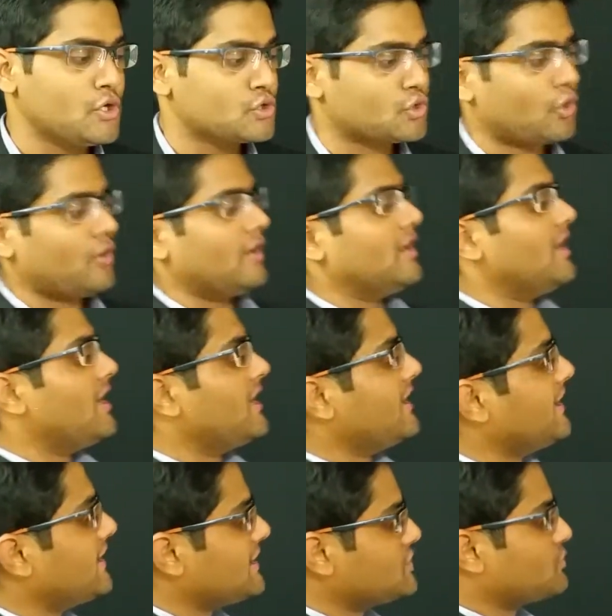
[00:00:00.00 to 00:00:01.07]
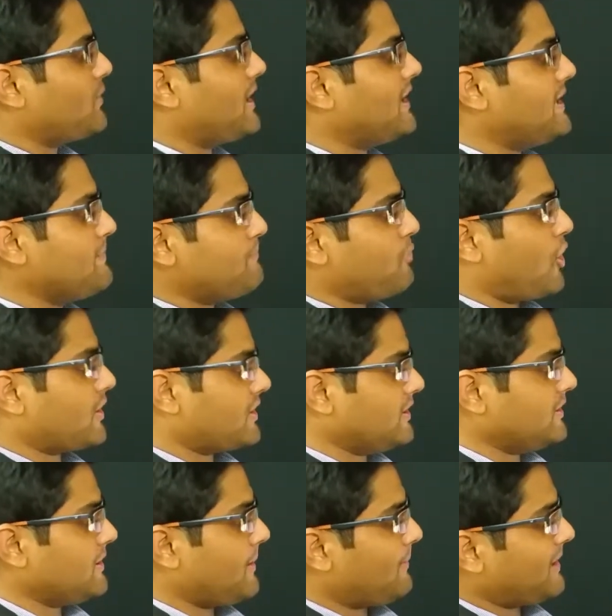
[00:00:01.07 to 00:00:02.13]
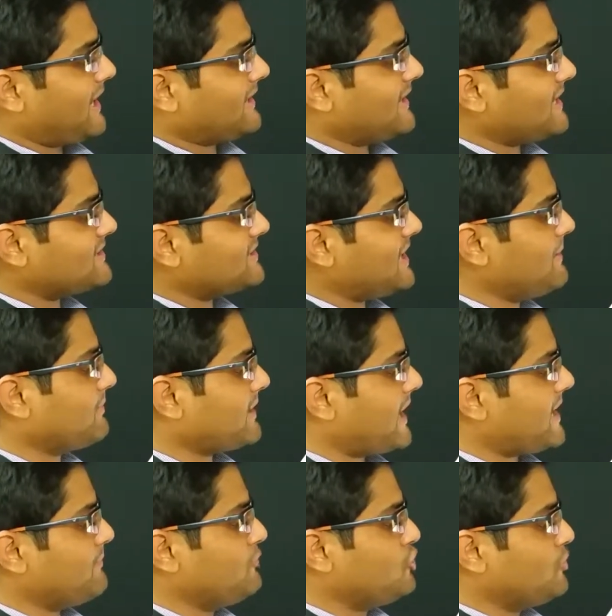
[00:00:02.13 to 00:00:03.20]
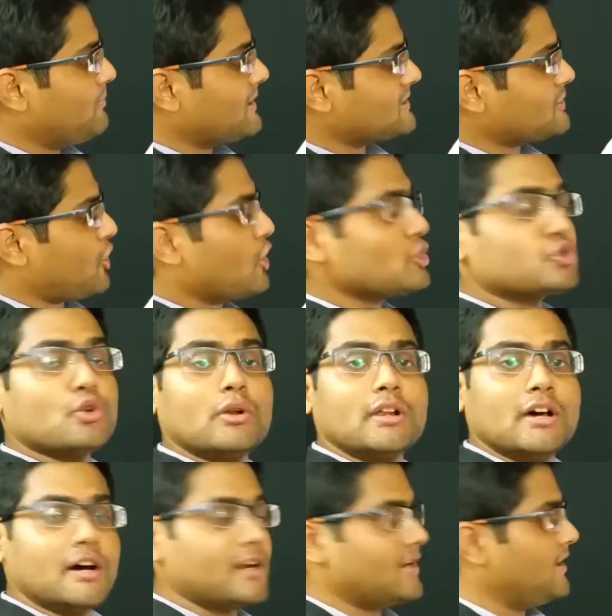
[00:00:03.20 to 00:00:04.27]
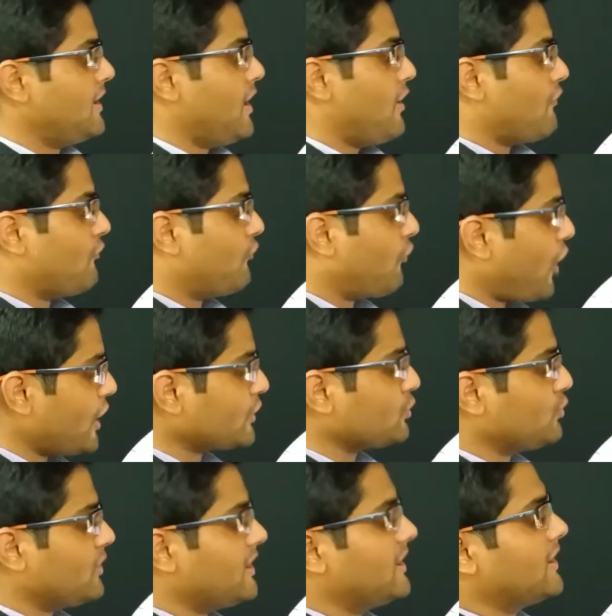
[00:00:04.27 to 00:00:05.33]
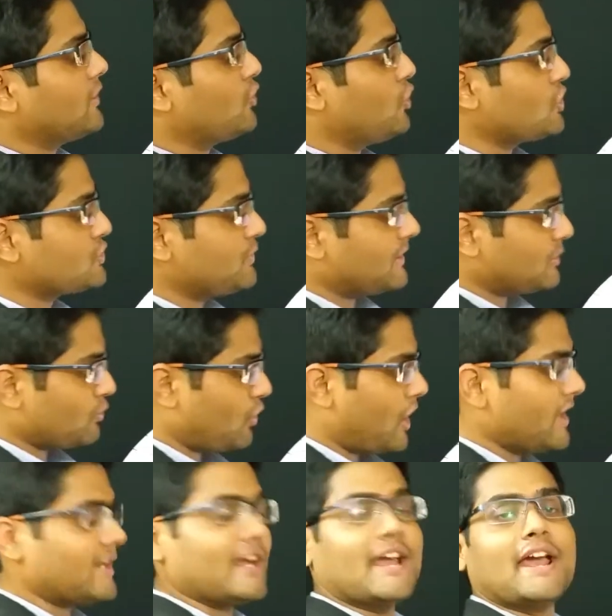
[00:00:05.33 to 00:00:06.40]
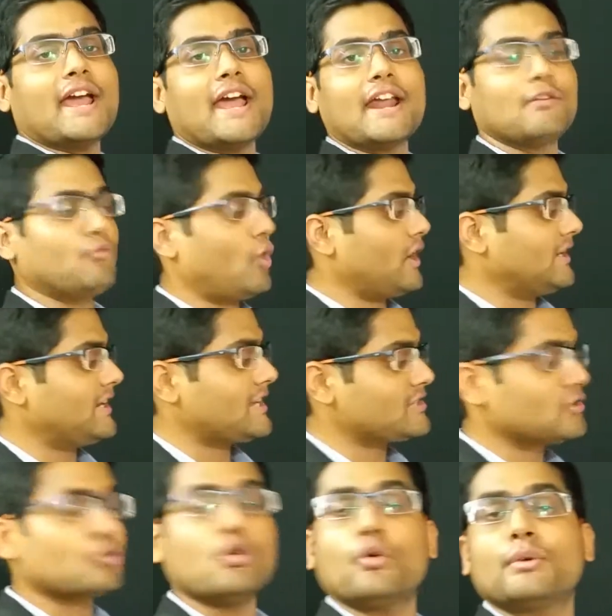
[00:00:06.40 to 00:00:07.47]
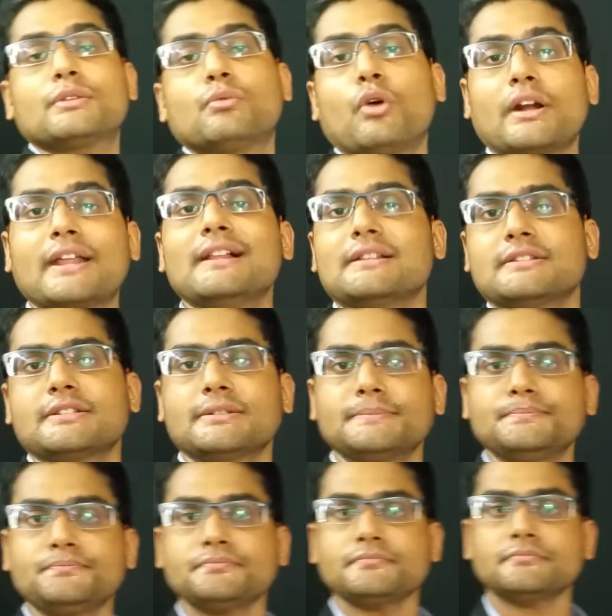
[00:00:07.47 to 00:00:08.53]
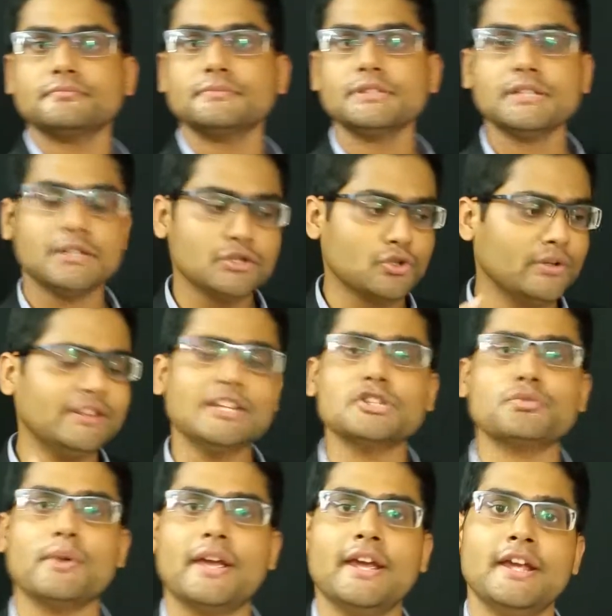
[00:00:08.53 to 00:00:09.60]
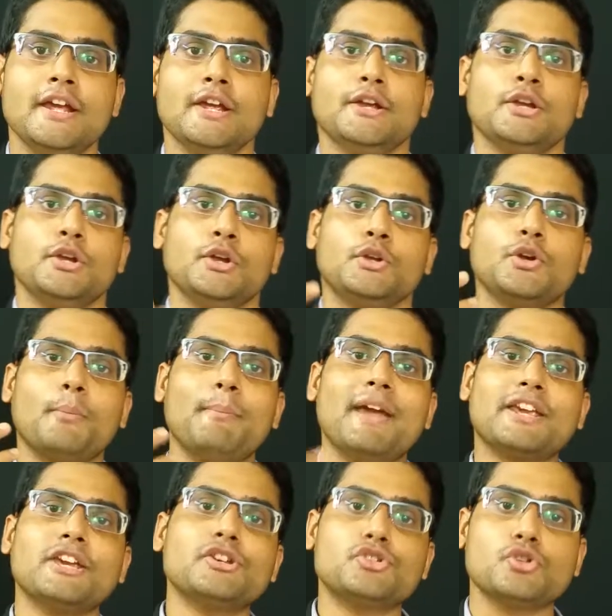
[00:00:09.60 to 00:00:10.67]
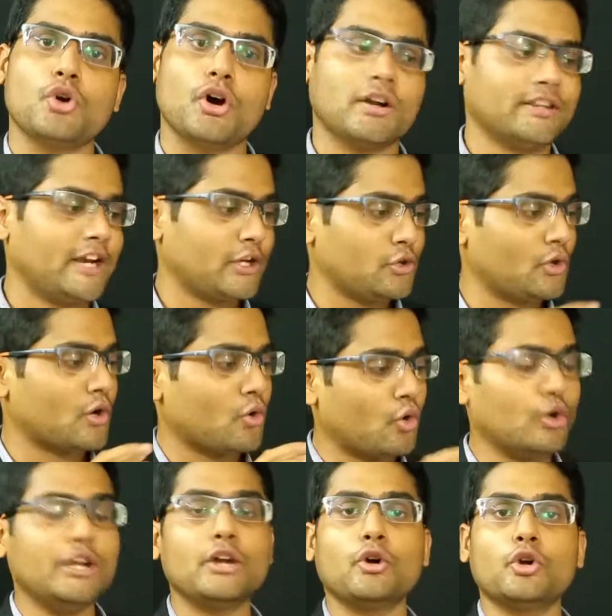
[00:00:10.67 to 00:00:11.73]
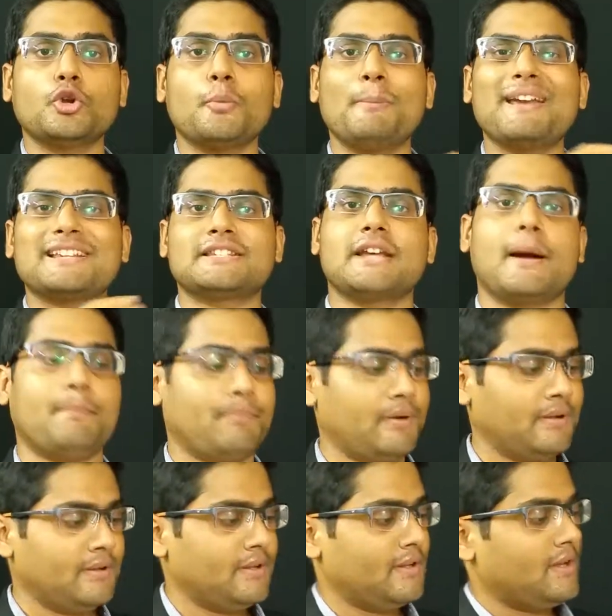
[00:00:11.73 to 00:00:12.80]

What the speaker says: So learning is very important, but at that same time you must also learn what word goes with what and what doesn't go with what else. So in this way you're making sure that you are only going to mix up